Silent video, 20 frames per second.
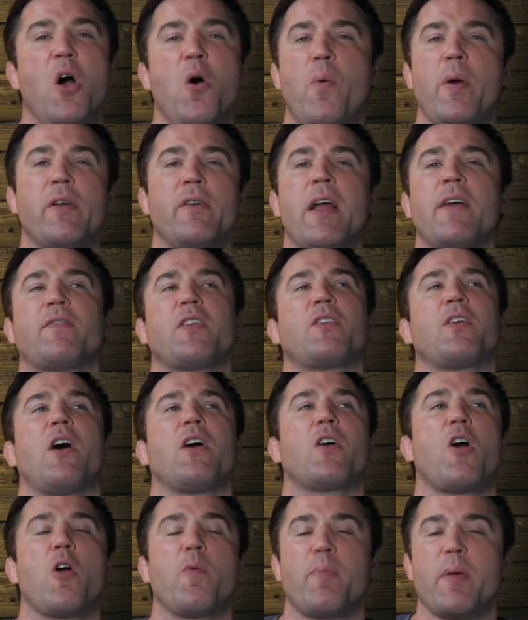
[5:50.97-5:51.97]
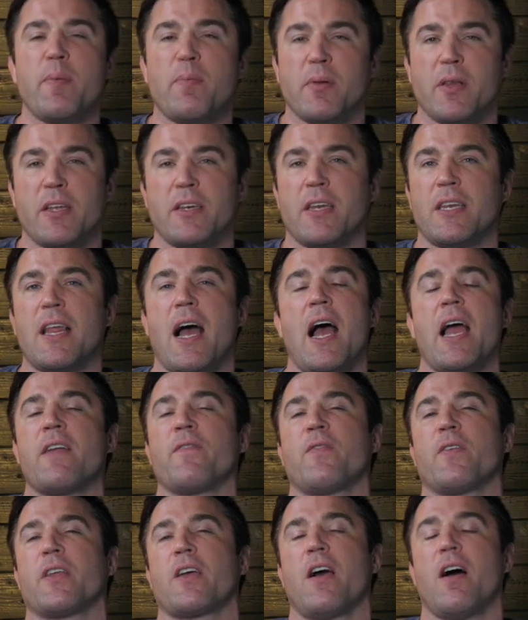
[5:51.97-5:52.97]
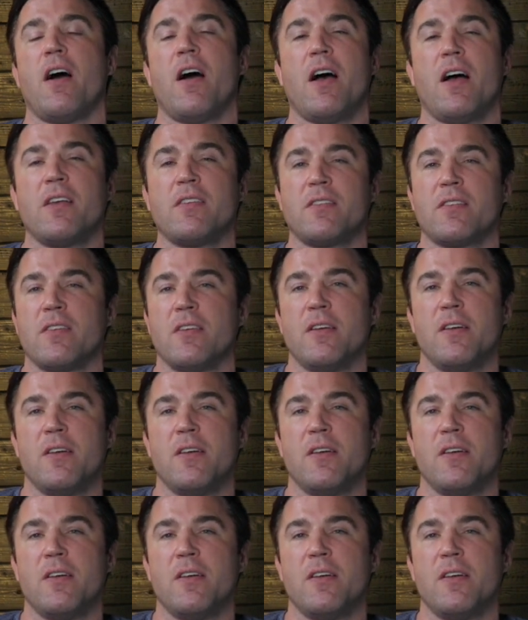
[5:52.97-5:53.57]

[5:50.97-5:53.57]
We don't have to talk our people into dying for the cause.